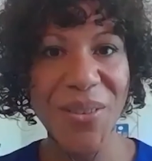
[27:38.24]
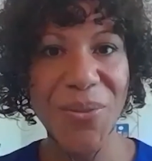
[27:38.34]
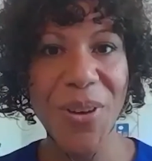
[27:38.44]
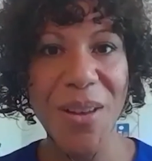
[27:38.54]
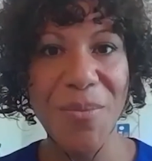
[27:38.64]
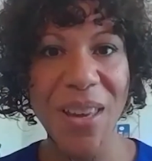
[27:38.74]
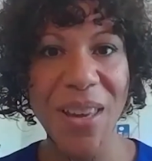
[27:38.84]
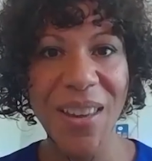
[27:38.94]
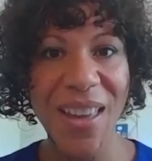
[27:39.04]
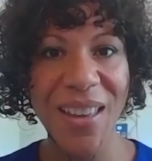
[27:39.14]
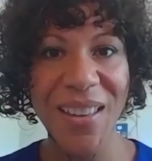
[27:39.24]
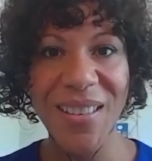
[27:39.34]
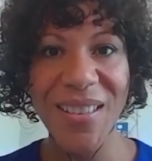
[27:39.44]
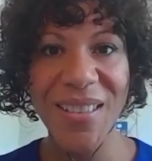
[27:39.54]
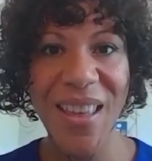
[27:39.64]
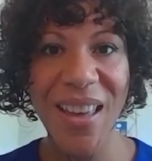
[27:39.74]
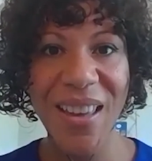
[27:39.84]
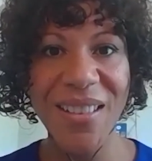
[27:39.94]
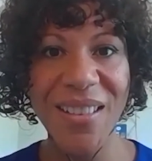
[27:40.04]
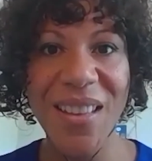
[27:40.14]
framing and
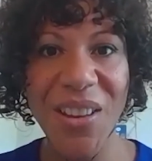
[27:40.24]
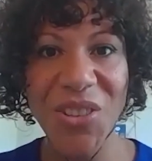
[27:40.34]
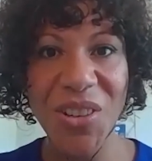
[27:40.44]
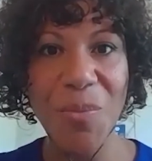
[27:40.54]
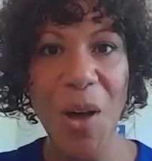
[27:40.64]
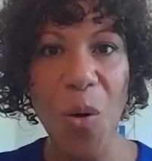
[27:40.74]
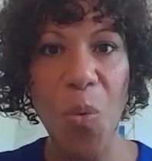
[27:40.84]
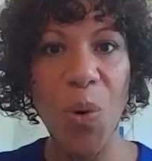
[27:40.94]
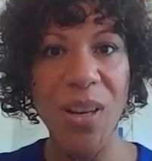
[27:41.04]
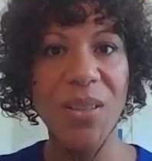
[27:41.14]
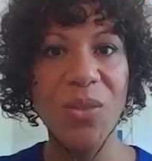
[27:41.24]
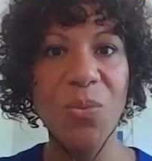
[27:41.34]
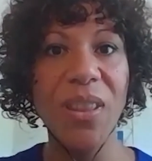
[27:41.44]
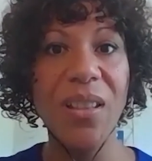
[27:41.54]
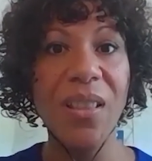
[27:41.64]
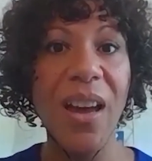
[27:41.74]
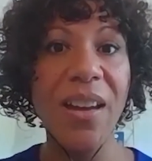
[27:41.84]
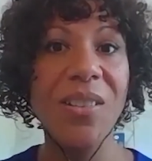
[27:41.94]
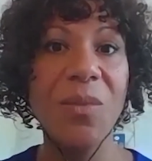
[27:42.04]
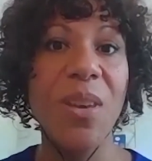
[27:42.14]
that discussion about what it's really
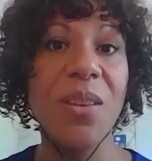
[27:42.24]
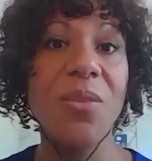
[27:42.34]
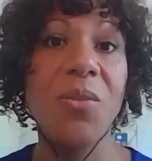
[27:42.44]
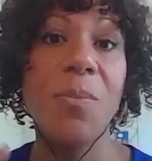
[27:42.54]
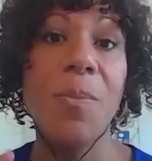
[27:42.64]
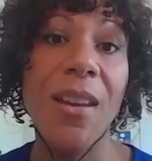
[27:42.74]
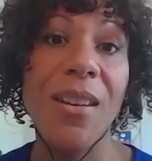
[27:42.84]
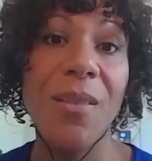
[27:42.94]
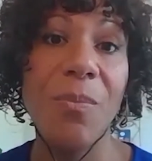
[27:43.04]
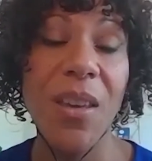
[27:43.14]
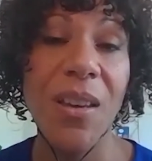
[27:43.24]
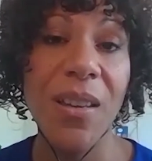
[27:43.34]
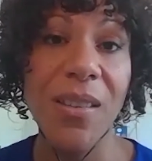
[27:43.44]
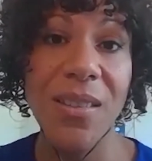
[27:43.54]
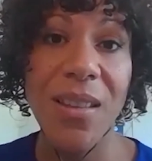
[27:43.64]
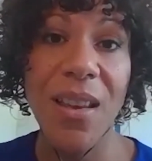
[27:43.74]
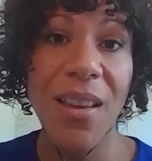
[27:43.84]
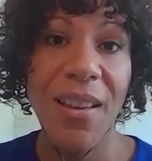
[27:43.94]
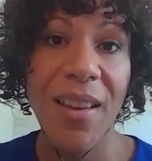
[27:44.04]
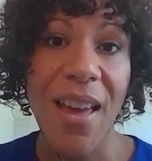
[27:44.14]
like to be interdependent, because
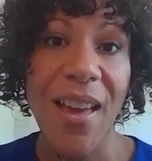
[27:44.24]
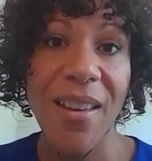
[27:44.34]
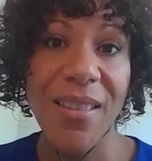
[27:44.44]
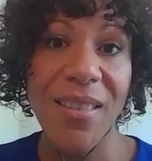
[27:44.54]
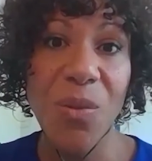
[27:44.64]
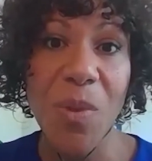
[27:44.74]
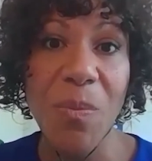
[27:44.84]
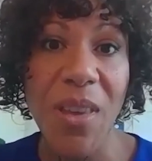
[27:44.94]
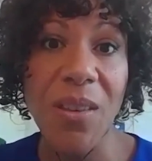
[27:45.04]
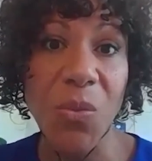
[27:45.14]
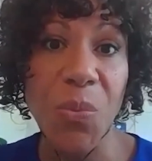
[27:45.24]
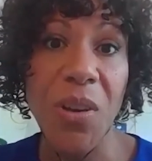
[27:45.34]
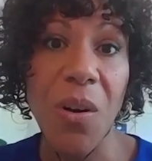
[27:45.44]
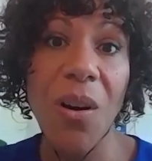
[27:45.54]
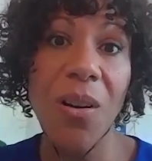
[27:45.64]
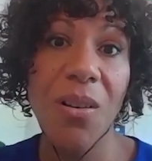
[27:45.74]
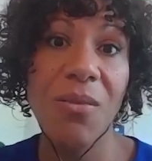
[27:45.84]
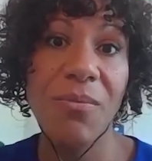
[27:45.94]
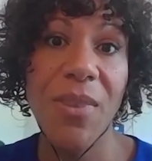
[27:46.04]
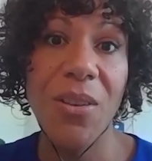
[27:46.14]
as human beings, we
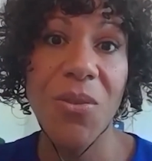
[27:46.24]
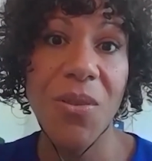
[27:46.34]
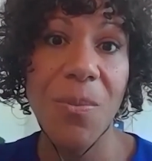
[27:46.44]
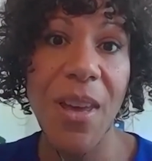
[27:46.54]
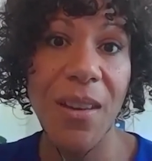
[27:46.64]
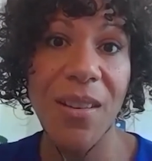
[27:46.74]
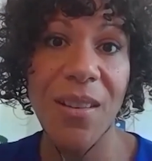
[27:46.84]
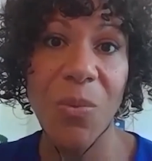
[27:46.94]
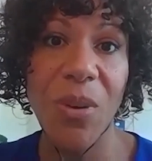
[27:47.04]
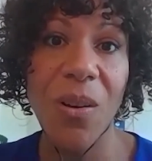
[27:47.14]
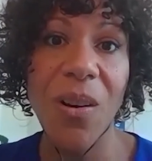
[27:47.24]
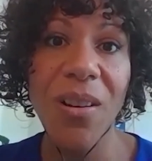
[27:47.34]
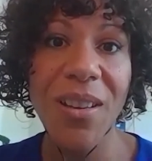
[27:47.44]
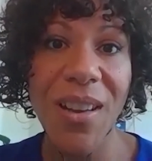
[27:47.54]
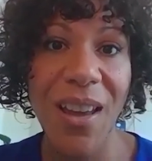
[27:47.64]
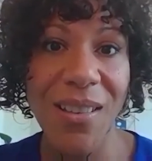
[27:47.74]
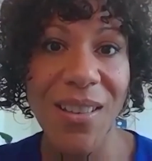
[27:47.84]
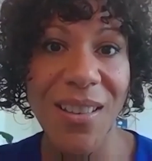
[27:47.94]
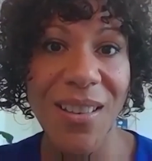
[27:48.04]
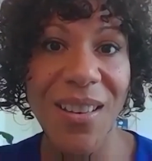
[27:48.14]
are interdependent, we are
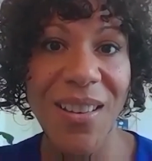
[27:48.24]
connected.